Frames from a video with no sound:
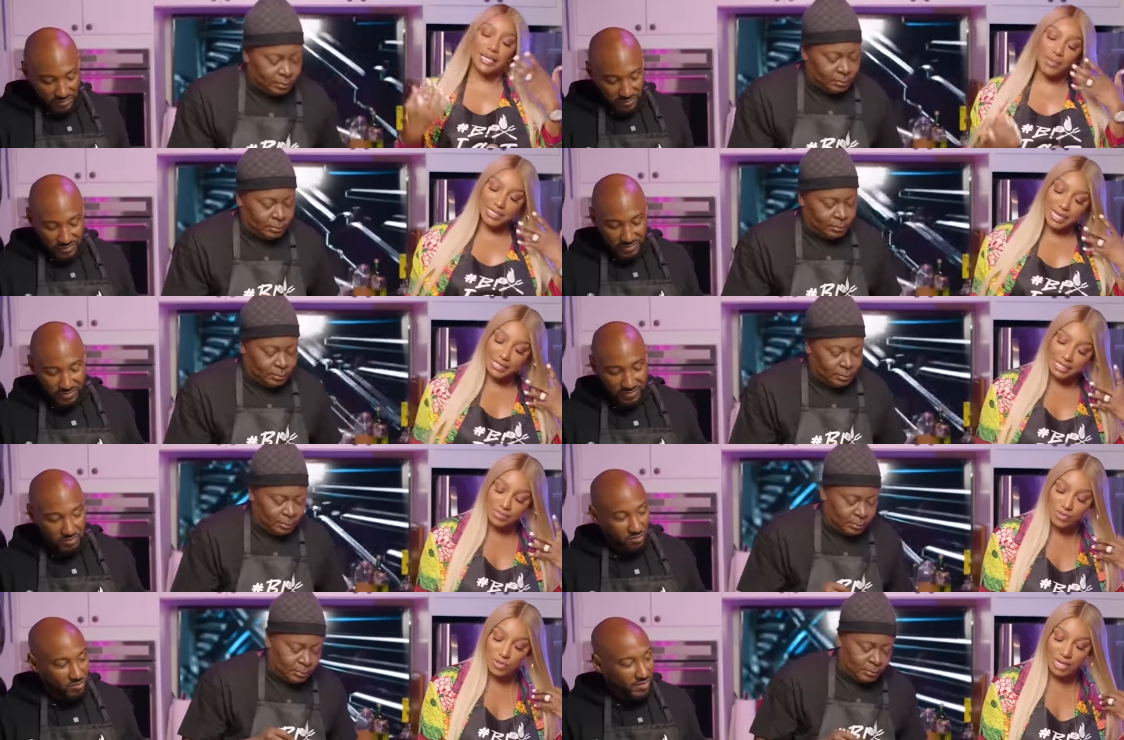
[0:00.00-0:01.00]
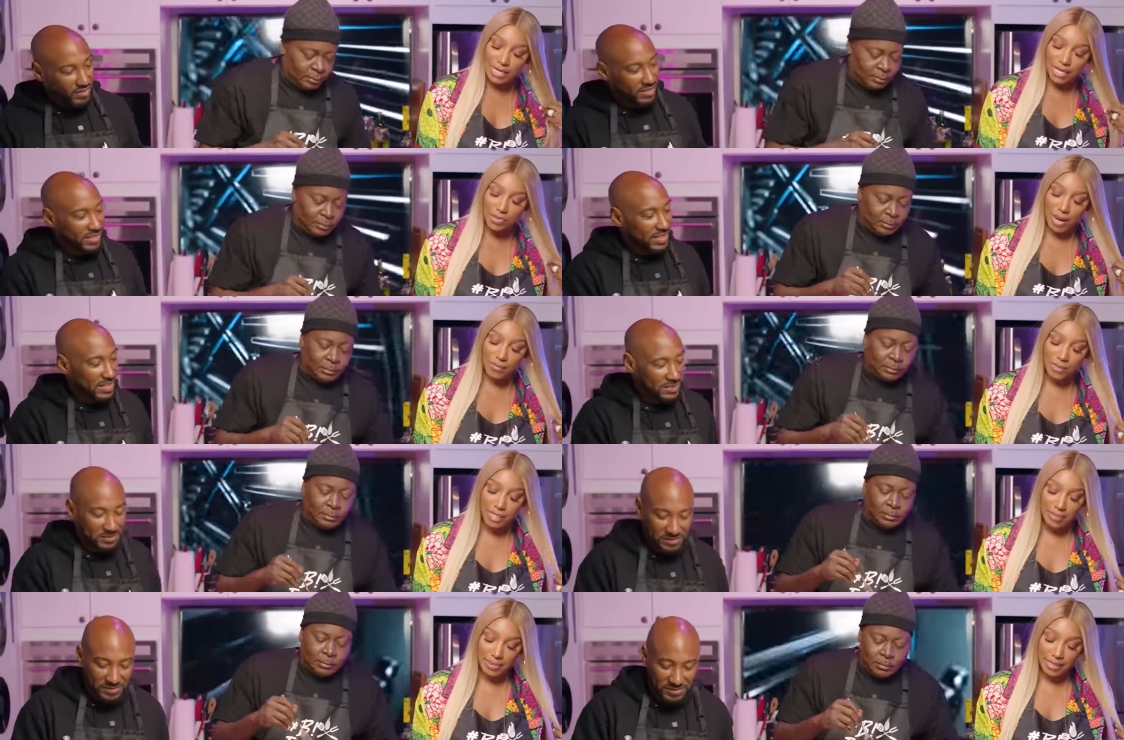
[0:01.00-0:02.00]
Speaker 1: Let me taste this food, honey. Give you my
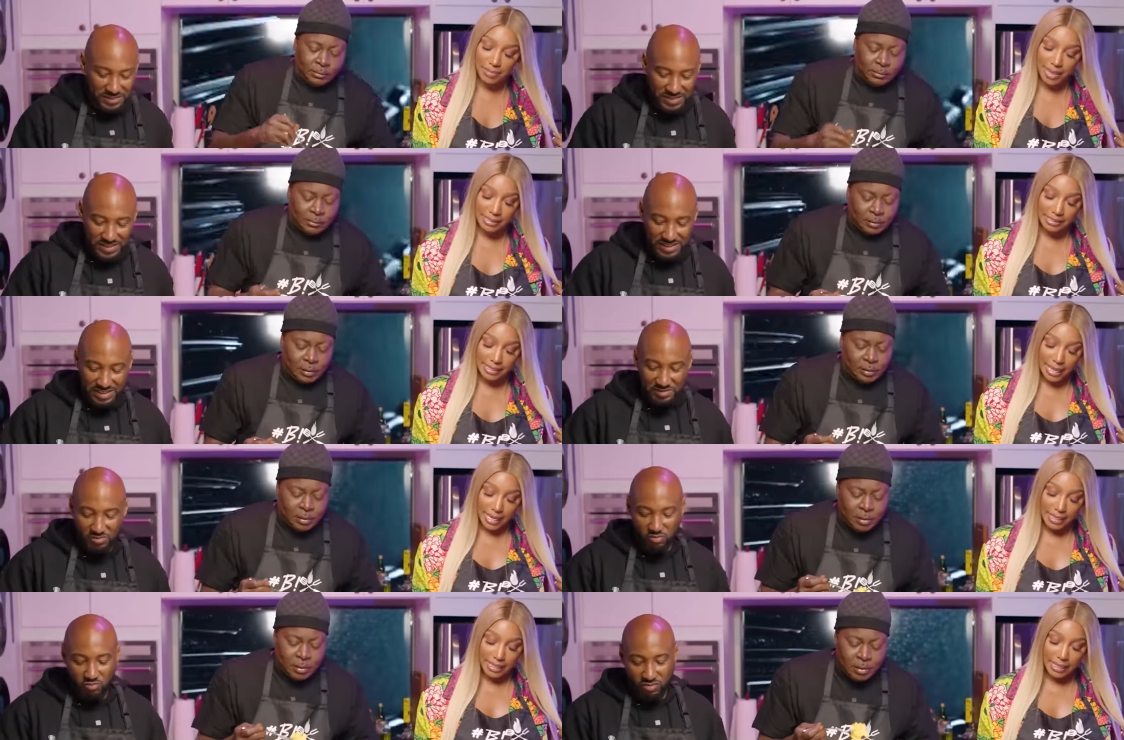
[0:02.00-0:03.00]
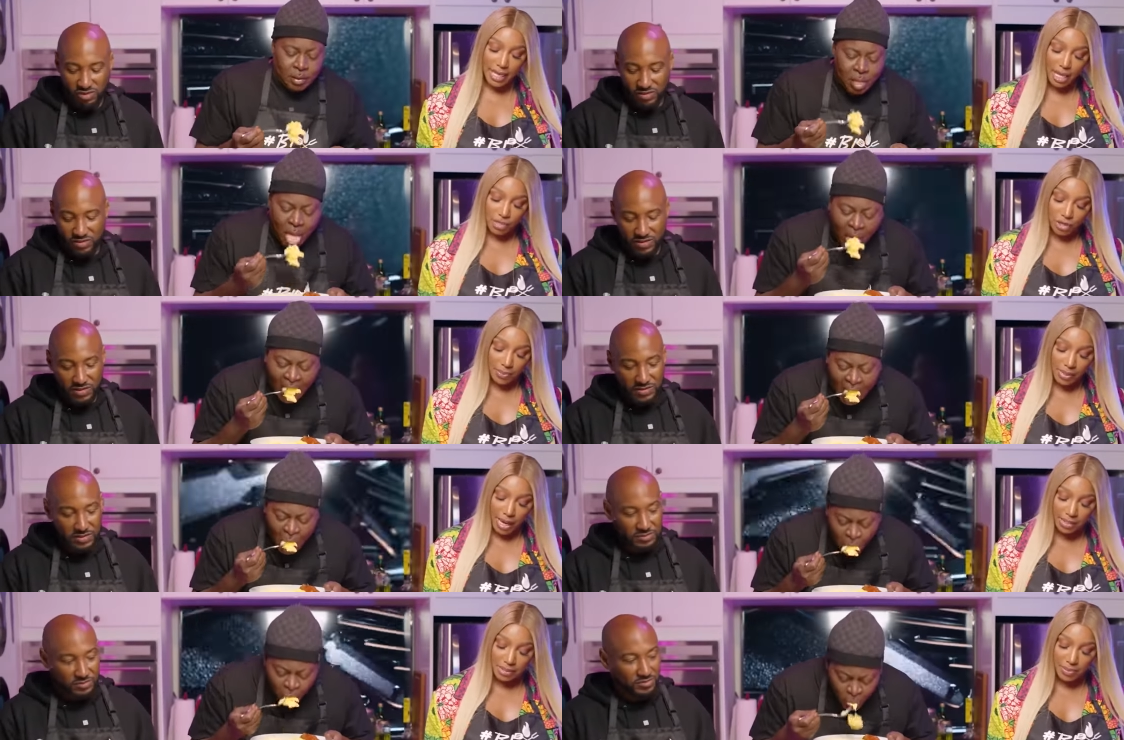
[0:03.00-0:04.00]
real opinion about this thing, honey. You know, put
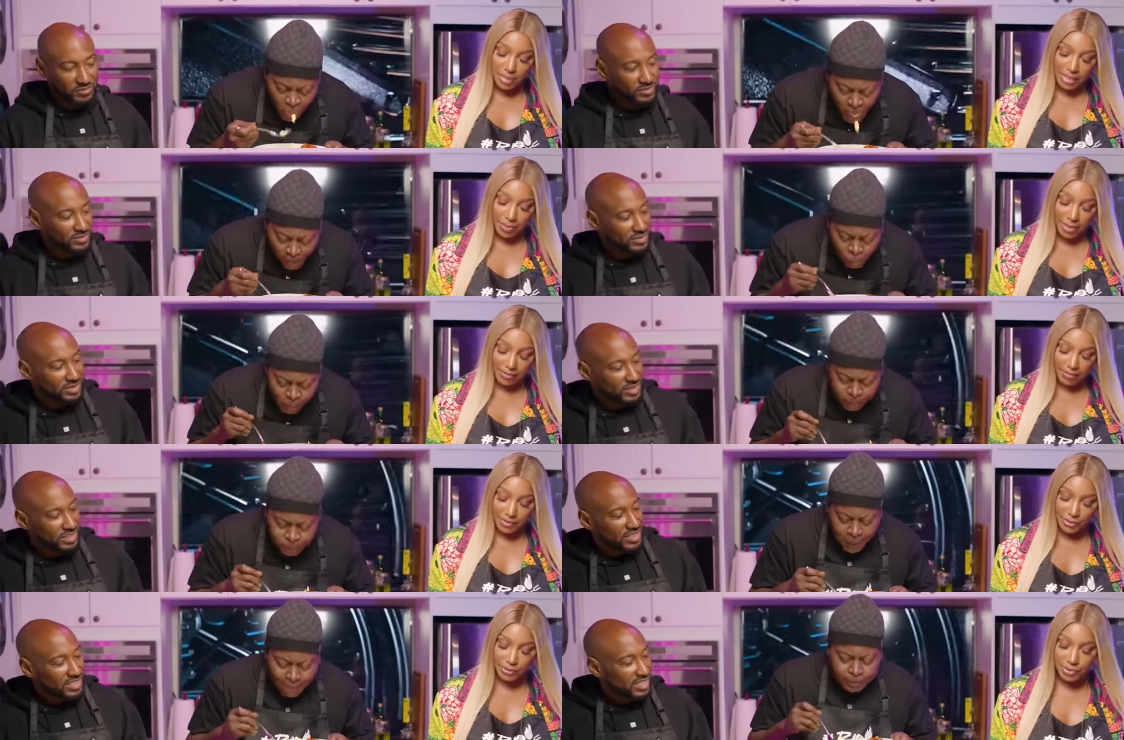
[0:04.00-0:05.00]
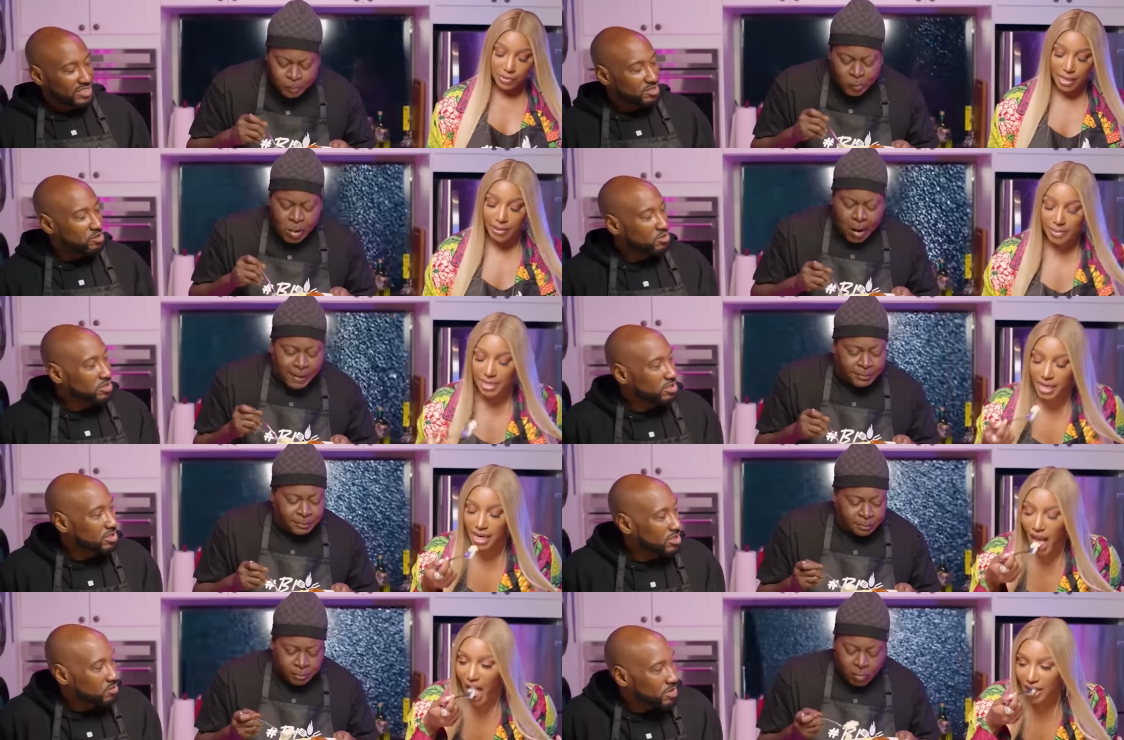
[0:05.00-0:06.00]
all this butter in my food. So you a
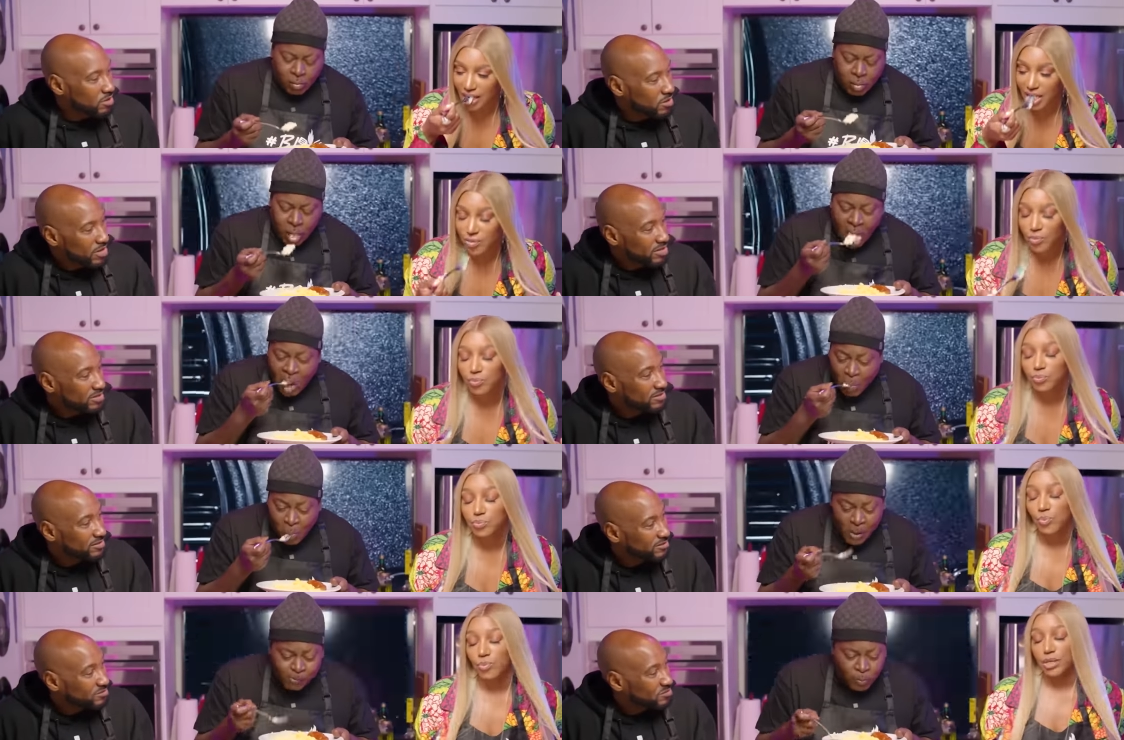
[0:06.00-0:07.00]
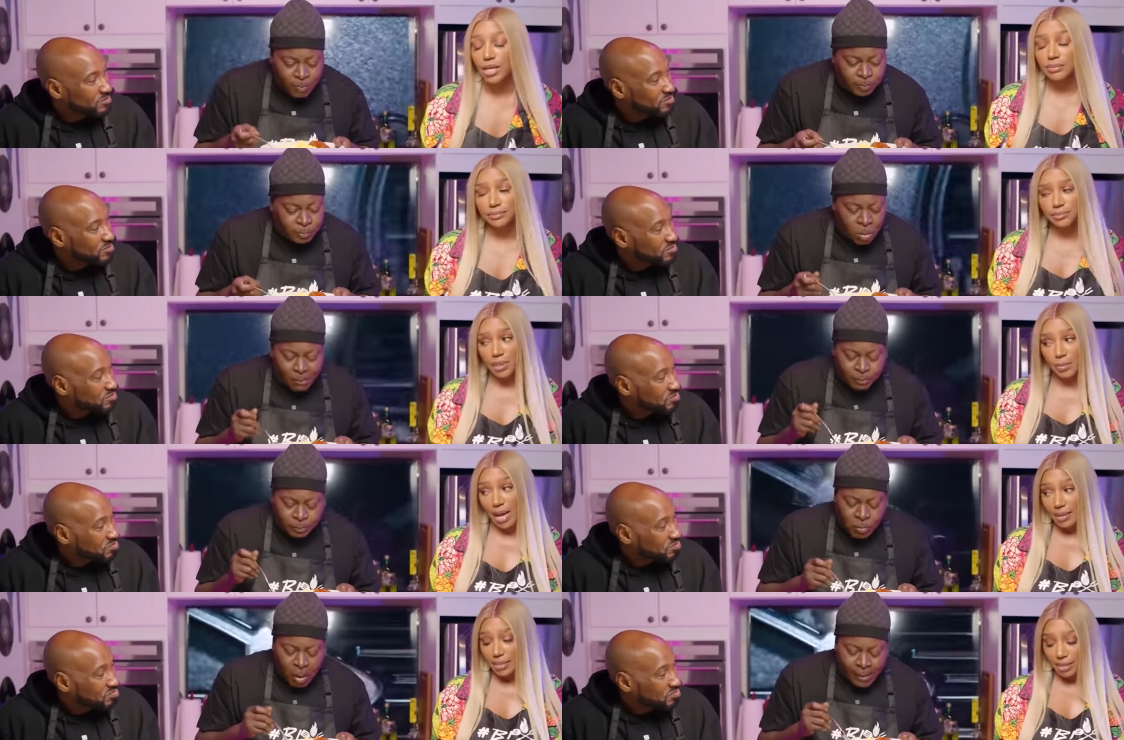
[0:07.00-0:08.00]
cook as well, right? Mm-hmm.
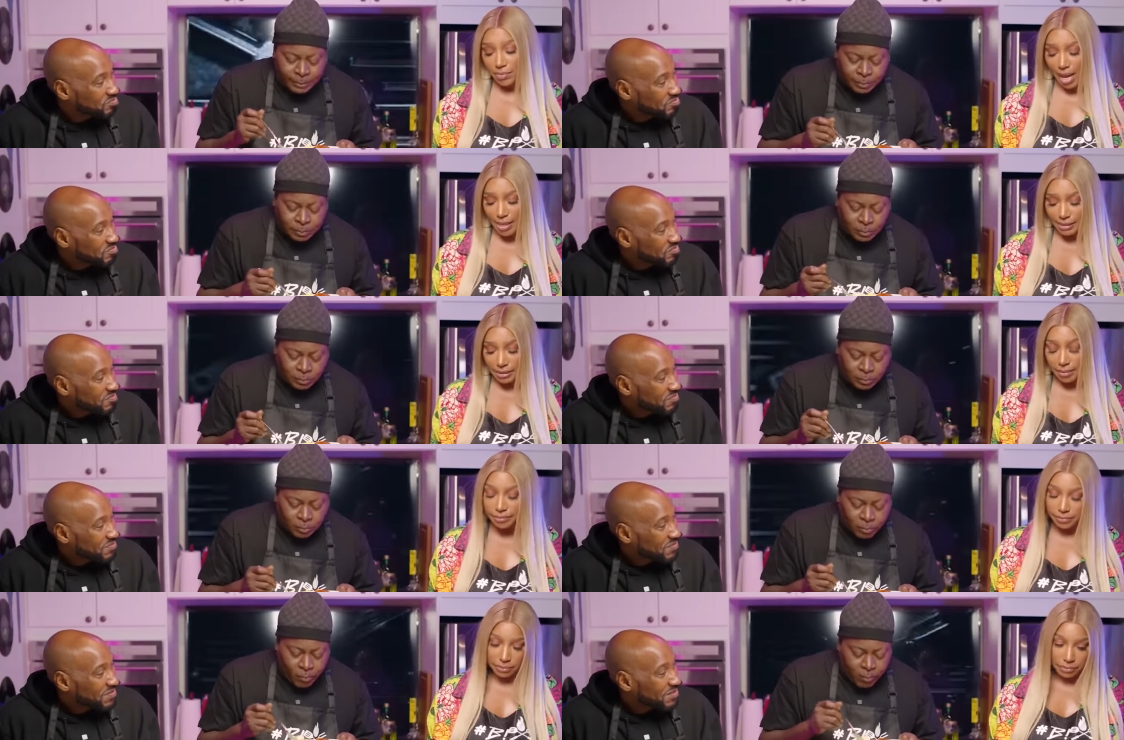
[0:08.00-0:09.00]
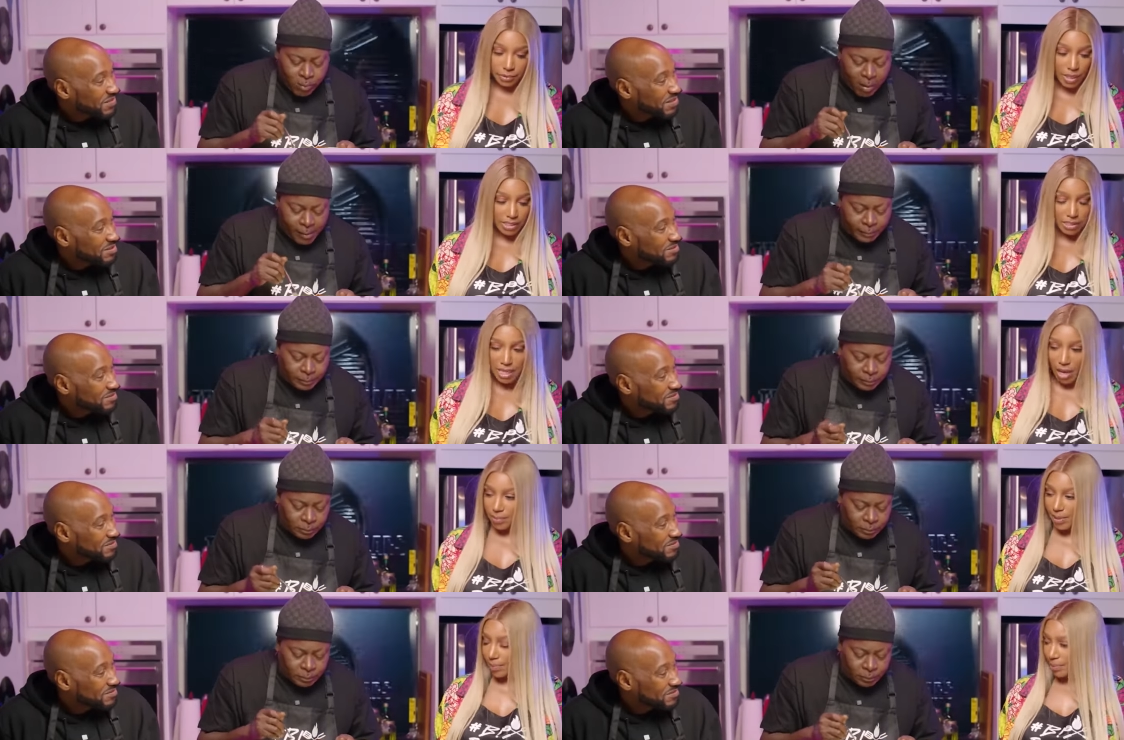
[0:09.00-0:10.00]
But I ain't cooking without this. Where's the
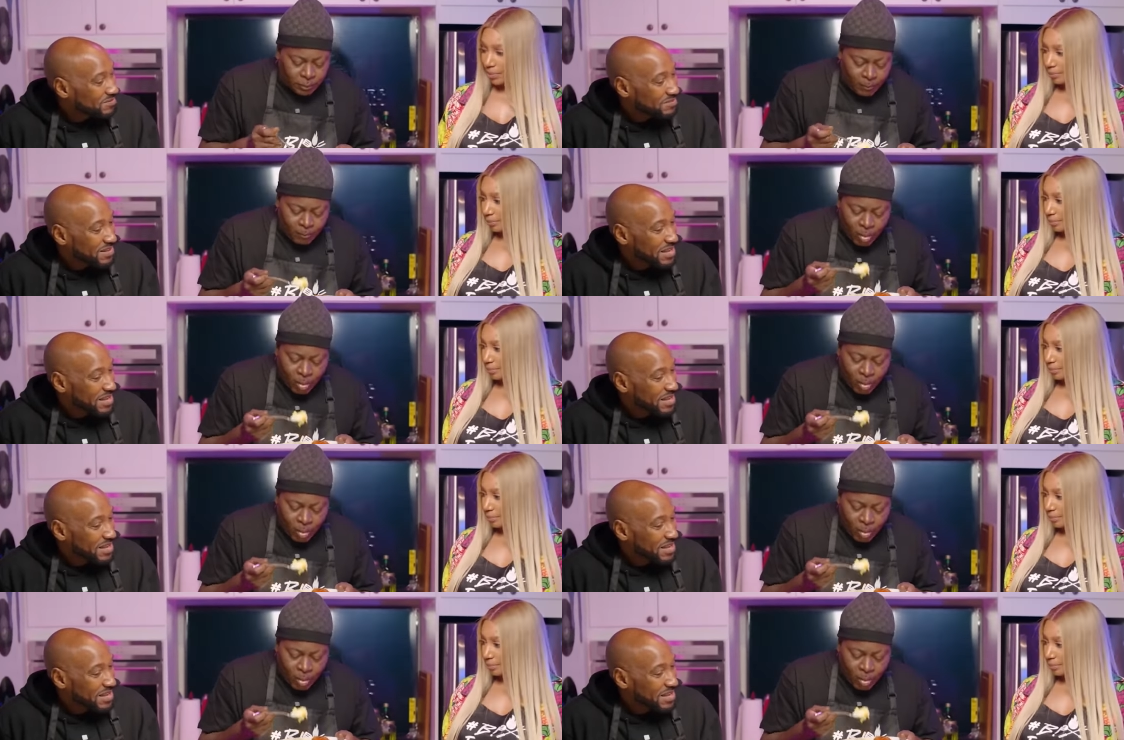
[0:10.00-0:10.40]
salt and pepper?